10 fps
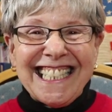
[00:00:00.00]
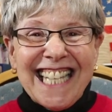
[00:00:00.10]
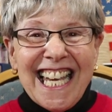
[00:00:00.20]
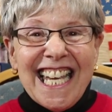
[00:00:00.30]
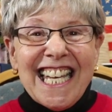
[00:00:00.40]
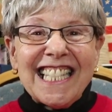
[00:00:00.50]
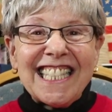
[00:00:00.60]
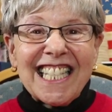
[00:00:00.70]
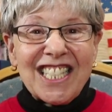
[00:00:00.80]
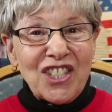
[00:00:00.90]
he's
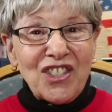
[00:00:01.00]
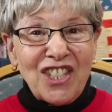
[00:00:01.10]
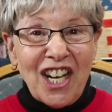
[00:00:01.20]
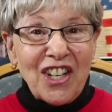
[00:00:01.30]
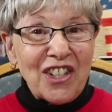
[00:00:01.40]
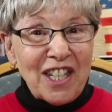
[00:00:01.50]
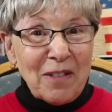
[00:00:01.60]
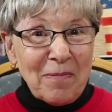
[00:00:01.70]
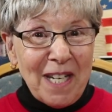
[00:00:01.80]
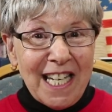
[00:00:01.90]
he's six years younger
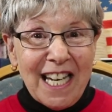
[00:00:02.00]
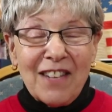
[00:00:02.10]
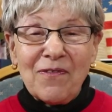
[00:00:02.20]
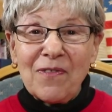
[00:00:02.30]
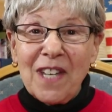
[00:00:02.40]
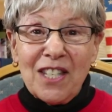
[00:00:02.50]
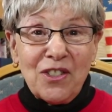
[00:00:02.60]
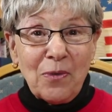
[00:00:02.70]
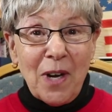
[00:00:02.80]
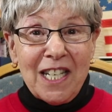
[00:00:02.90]
than me. In
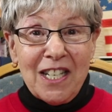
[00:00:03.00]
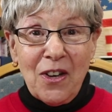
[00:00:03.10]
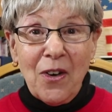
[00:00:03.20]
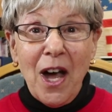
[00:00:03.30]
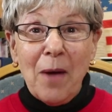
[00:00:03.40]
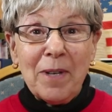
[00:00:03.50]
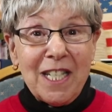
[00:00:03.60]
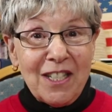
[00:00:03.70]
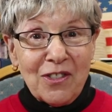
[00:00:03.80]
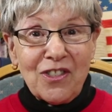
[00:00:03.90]
case you wanted to know how
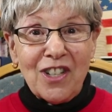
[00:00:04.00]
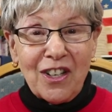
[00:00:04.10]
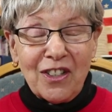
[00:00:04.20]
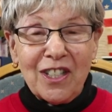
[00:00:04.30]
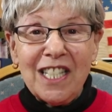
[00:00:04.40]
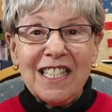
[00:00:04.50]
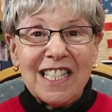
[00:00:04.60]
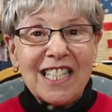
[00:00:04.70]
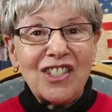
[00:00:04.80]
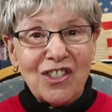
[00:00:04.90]
many years younger, he's
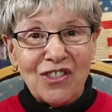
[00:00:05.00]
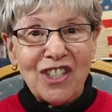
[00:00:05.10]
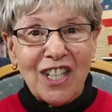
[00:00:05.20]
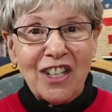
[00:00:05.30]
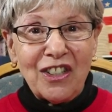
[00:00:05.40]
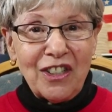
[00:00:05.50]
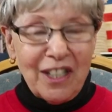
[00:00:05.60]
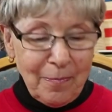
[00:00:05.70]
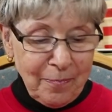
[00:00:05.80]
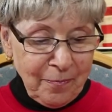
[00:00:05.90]
six years younger.
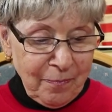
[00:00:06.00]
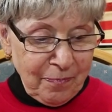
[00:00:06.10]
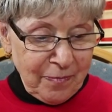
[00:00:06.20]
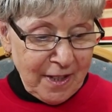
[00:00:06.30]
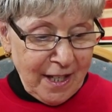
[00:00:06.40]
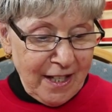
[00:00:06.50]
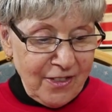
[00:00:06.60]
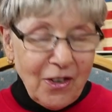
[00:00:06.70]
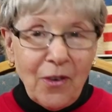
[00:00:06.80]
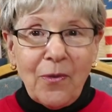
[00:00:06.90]

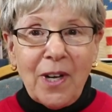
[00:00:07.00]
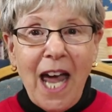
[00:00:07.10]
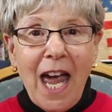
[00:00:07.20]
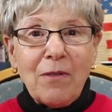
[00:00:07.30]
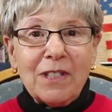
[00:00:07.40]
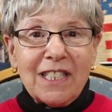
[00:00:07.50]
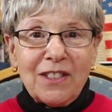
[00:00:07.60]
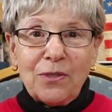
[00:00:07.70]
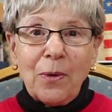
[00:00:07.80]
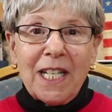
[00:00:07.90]
So when I
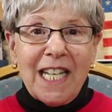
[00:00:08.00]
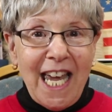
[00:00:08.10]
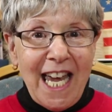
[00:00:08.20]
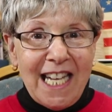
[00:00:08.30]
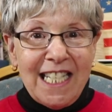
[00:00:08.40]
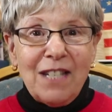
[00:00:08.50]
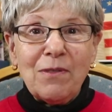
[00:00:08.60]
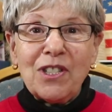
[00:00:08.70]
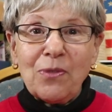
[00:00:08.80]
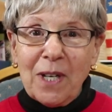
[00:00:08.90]
was 28, he
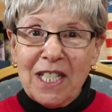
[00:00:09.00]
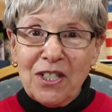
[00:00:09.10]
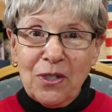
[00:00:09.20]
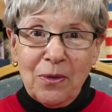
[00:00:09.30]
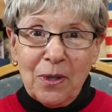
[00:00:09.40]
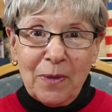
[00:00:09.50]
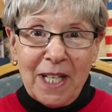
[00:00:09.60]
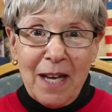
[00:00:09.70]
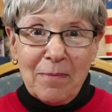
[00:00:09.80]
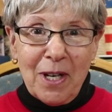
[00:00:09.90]
was 22 when we
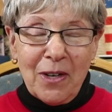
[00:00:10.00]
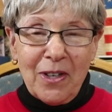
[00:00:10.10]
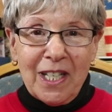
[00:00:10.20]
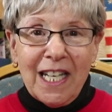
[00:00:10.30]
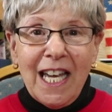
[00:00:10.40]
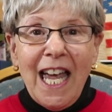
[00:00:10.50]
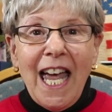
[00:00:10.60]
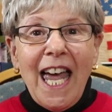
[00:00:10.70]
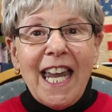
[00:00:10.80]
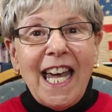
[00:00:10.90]
got married.
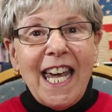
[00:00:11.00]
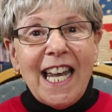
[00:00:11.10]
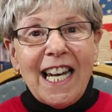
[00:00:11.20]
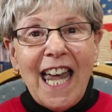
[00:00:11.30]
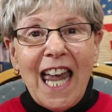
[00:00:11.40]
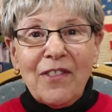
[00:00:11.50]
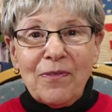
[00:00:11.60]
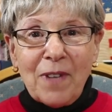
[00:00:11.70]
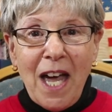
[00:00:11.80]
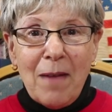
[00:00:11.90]
And I had a lot
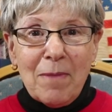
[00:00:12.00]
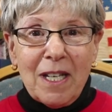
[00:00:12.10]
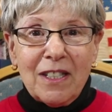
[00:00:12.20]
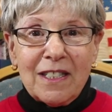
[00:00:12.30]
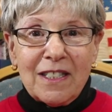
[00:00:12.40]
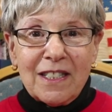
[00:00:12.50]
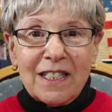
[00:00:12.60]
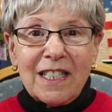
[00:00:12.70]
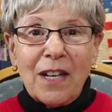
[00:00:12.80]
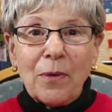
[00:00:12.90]
of
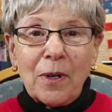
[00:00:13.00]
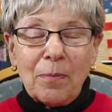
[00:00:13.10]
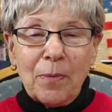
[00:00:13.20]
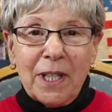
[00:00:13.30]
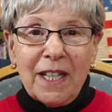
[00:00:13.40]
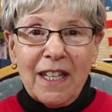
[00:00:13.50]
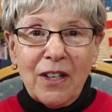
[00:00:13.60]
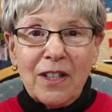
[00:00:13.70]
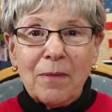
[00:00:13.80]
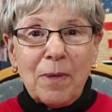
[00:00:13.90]
comments that were put in
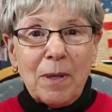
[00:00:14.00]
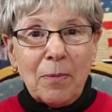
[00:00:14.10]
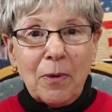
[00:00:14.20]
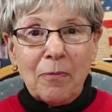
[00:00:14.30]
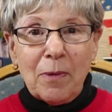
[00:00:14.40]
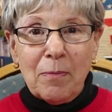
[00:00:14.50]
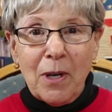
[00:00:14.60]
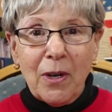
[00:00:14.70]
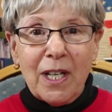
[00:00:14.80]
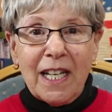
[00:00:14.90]
there that people have been
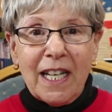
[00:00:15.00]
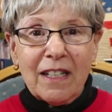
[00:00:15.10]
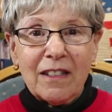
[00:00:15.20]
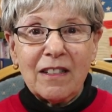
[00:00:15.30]
married like